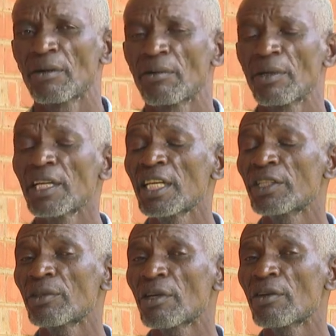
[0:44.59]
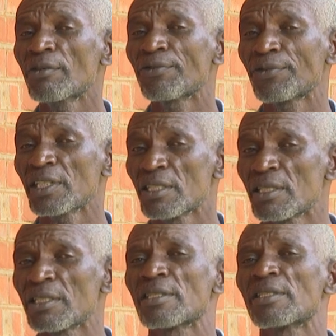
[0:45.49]
When I talk of
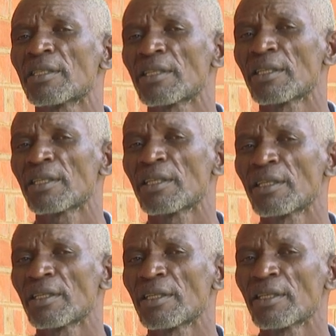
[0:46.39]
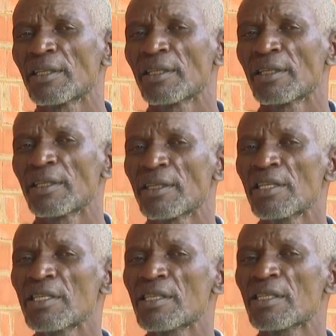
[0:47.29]
feeds,
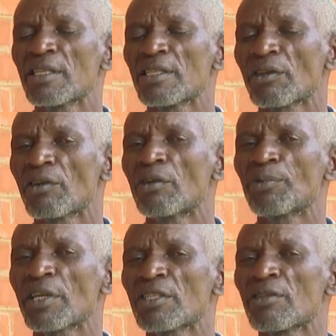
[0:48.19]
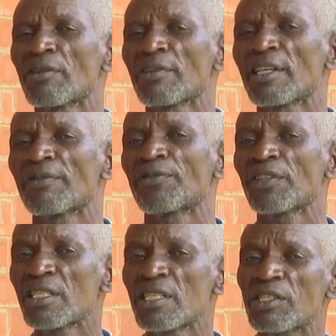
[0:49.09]
this is comprised of the
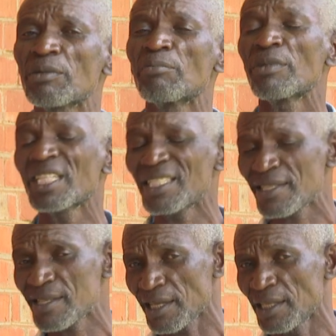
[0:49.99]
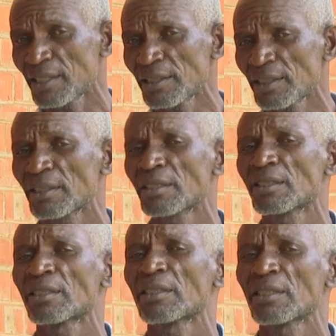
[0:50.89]
feeds mixing,
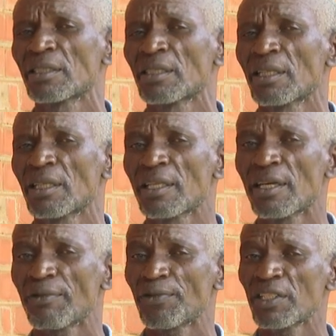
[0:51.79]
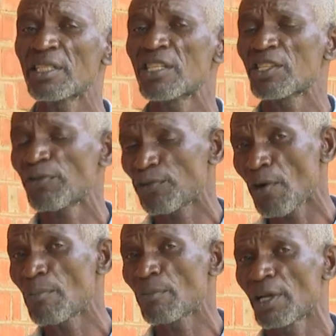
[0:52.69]
the feeds
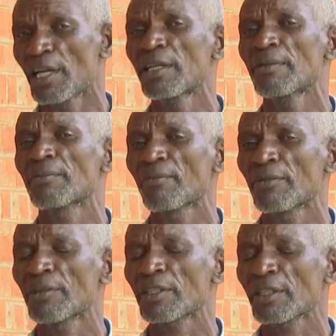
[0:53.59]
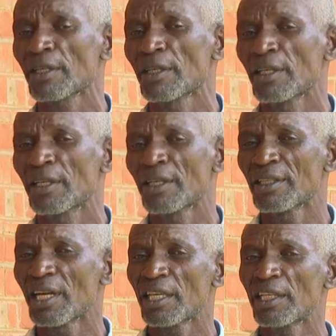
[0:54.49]
formula,
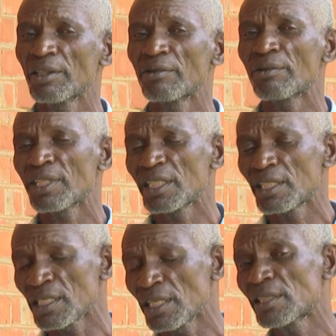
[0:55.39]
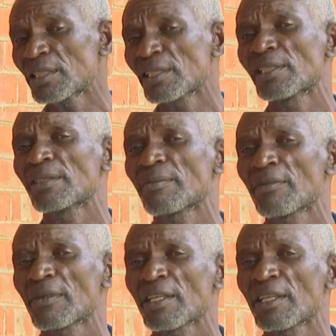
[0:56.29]
the ingredients,
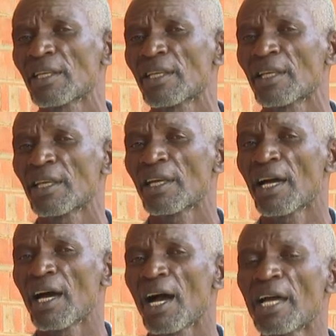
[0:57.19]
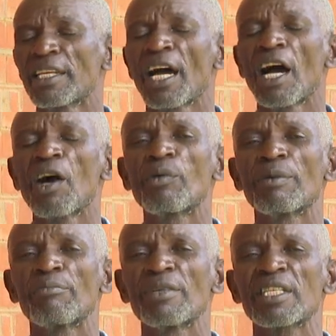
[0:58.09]
and how
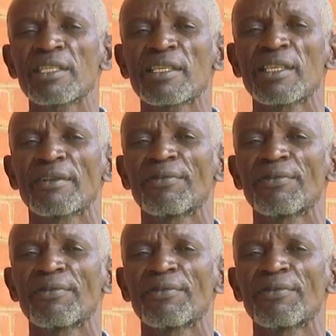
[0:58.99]
we mix the